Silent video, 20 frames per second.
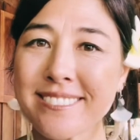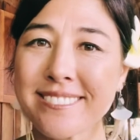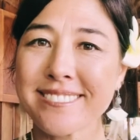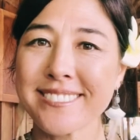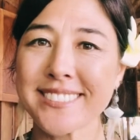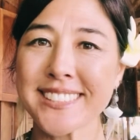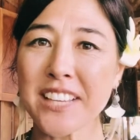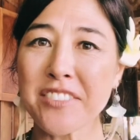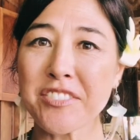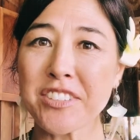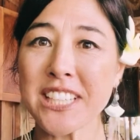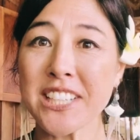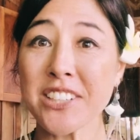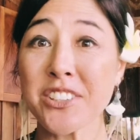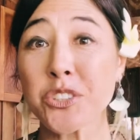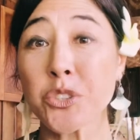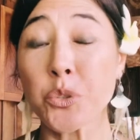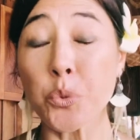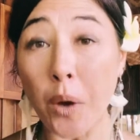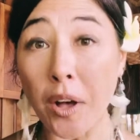7
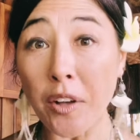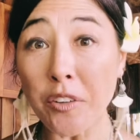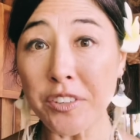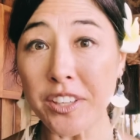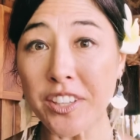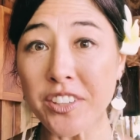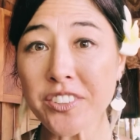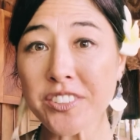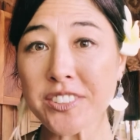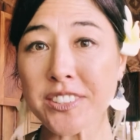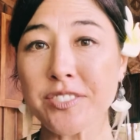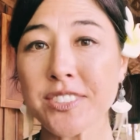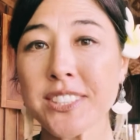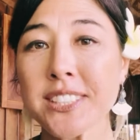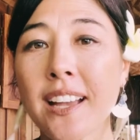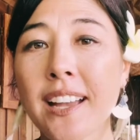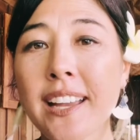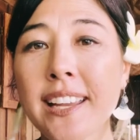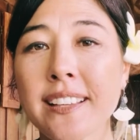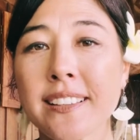years, 12 years of
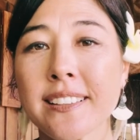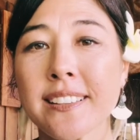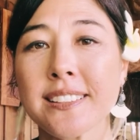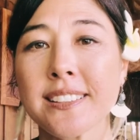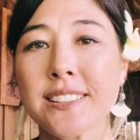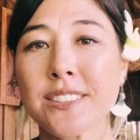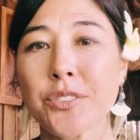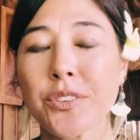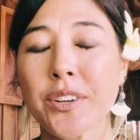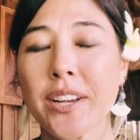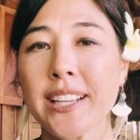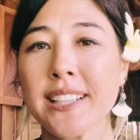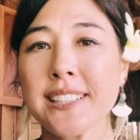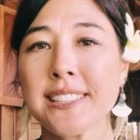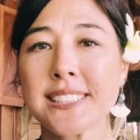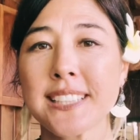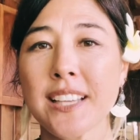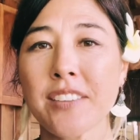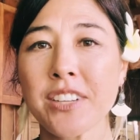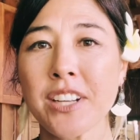science, right?
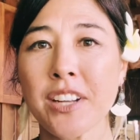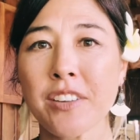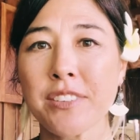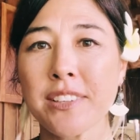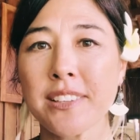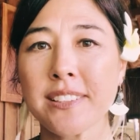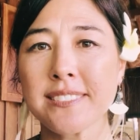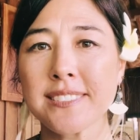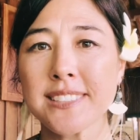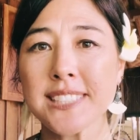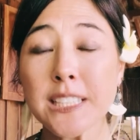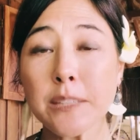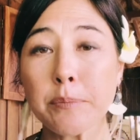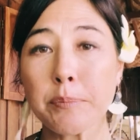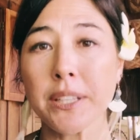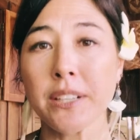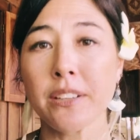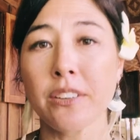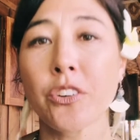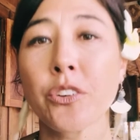7 of it deep
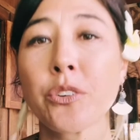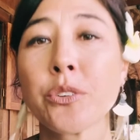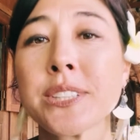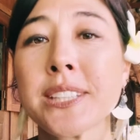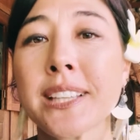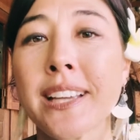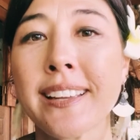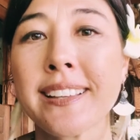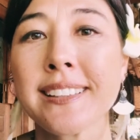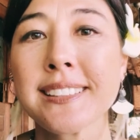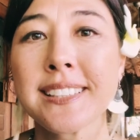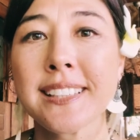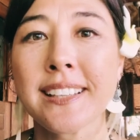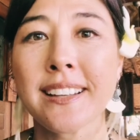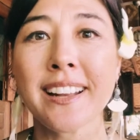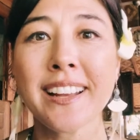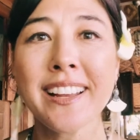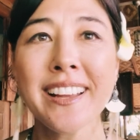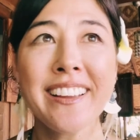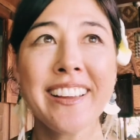in neuroscience,
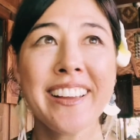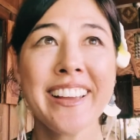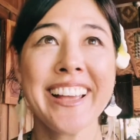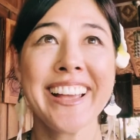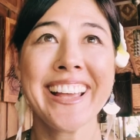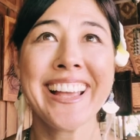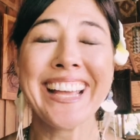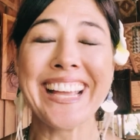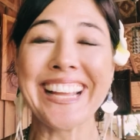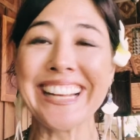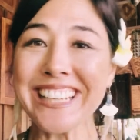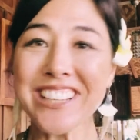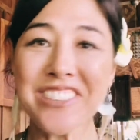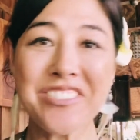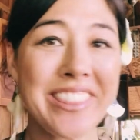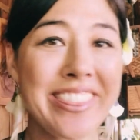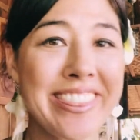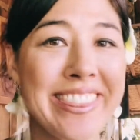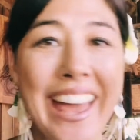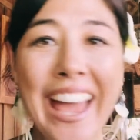and
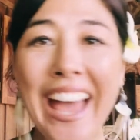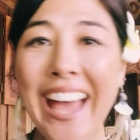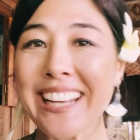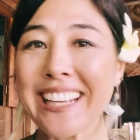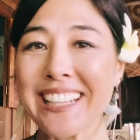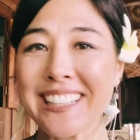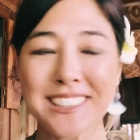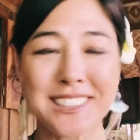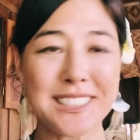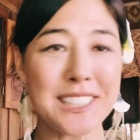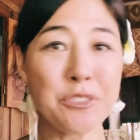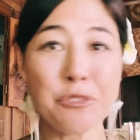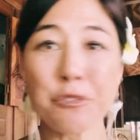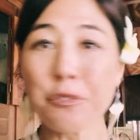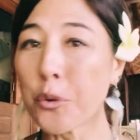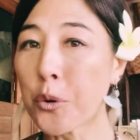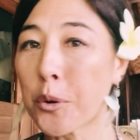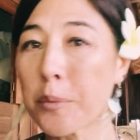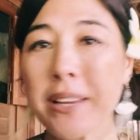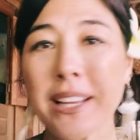even that is
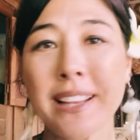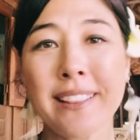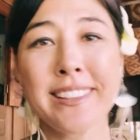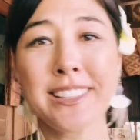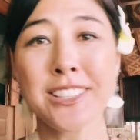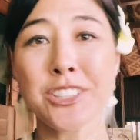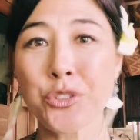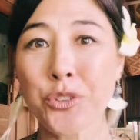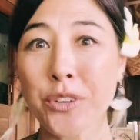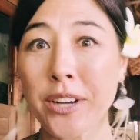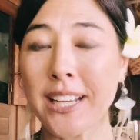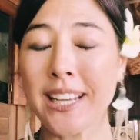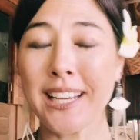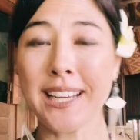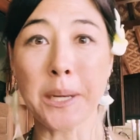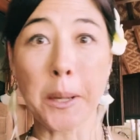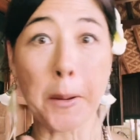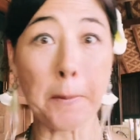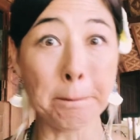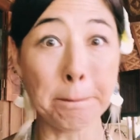informing this training
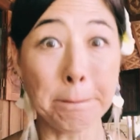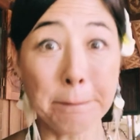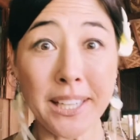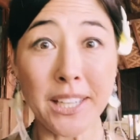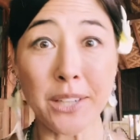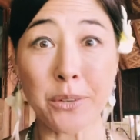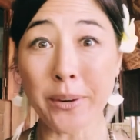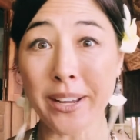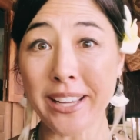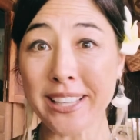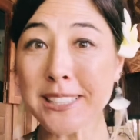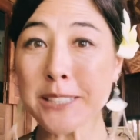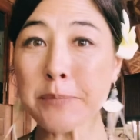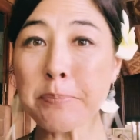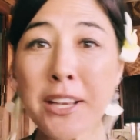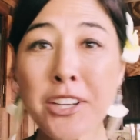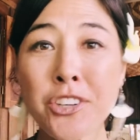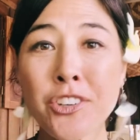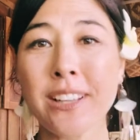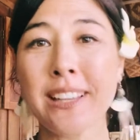in a big way,
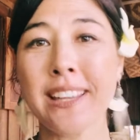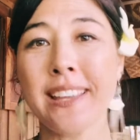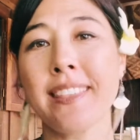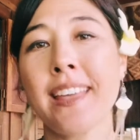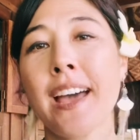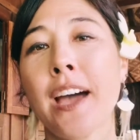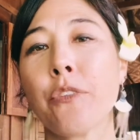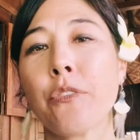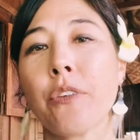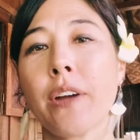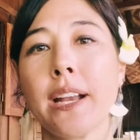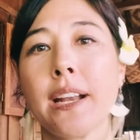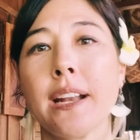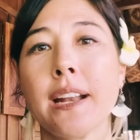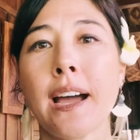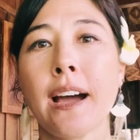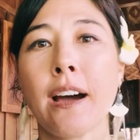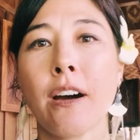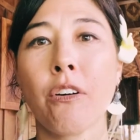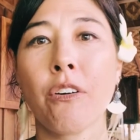especially that right
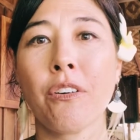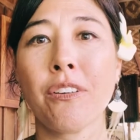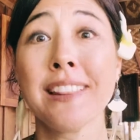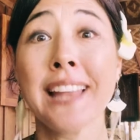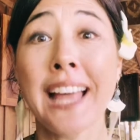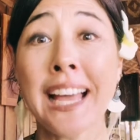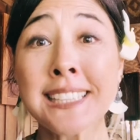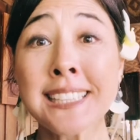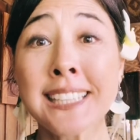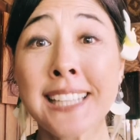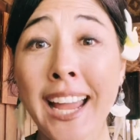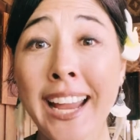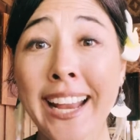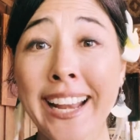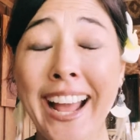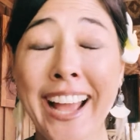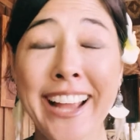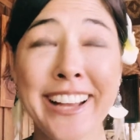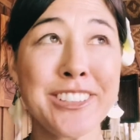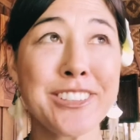now. Last night
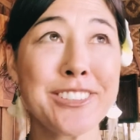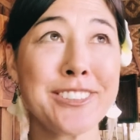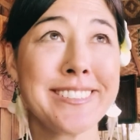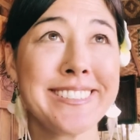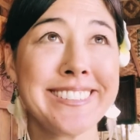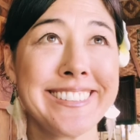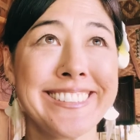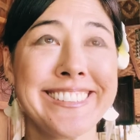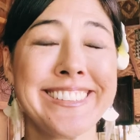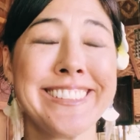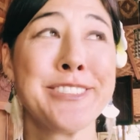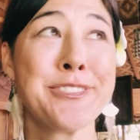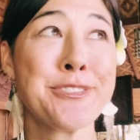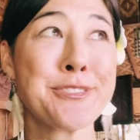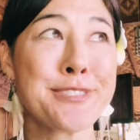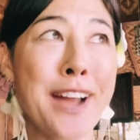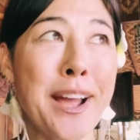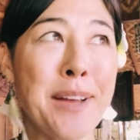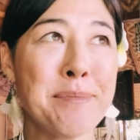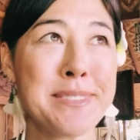I
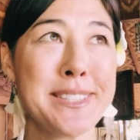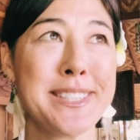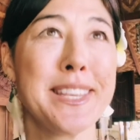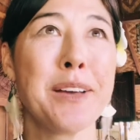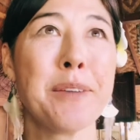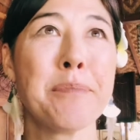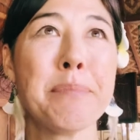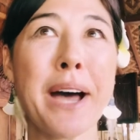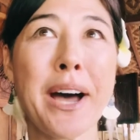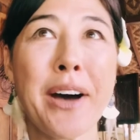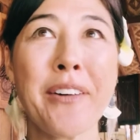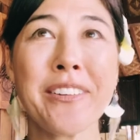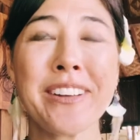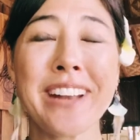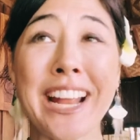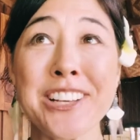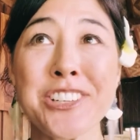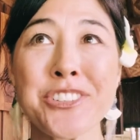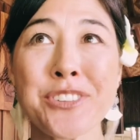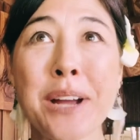dreamt
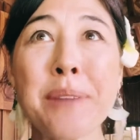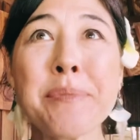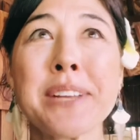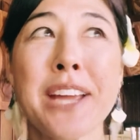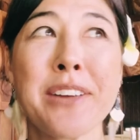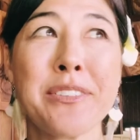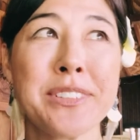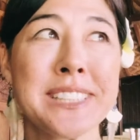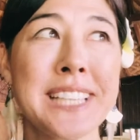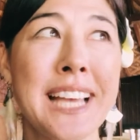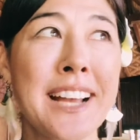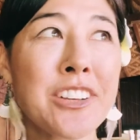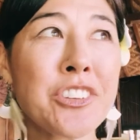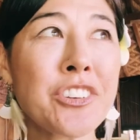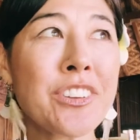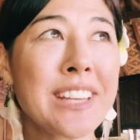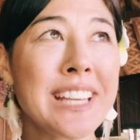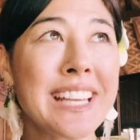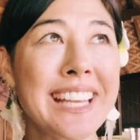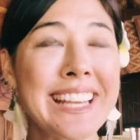I was
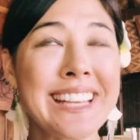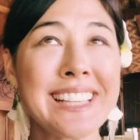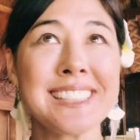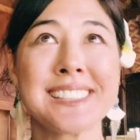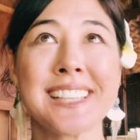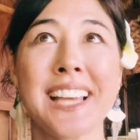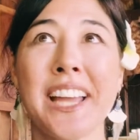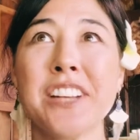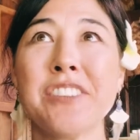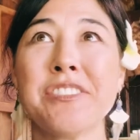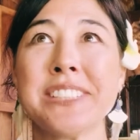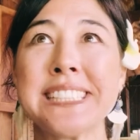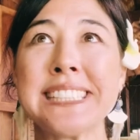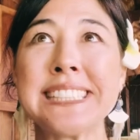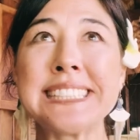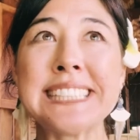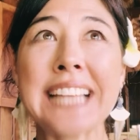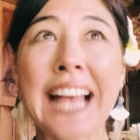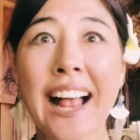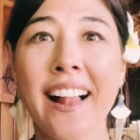actually inside of a
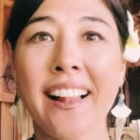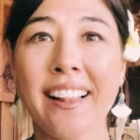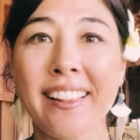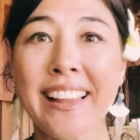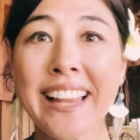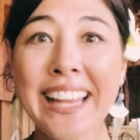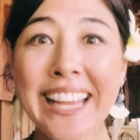cell,